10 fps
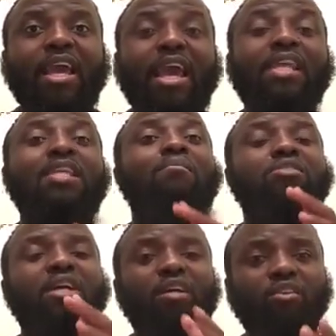And then
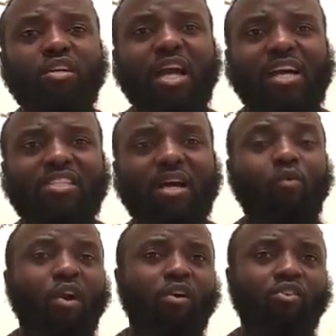I'm telling you guys, I
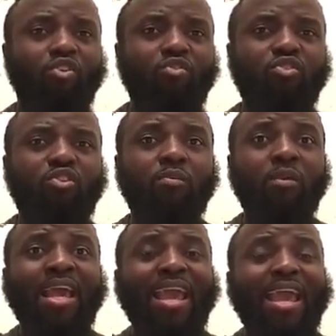went on
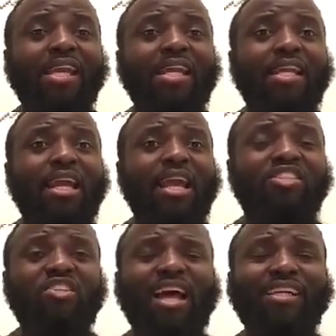YouTube and then
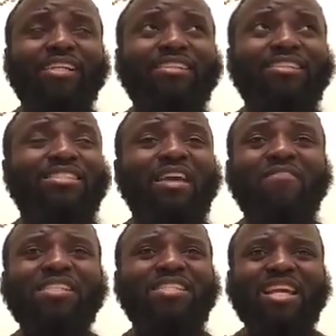it's like
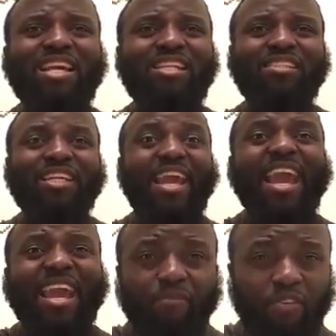
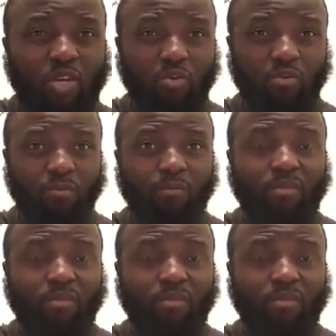17K view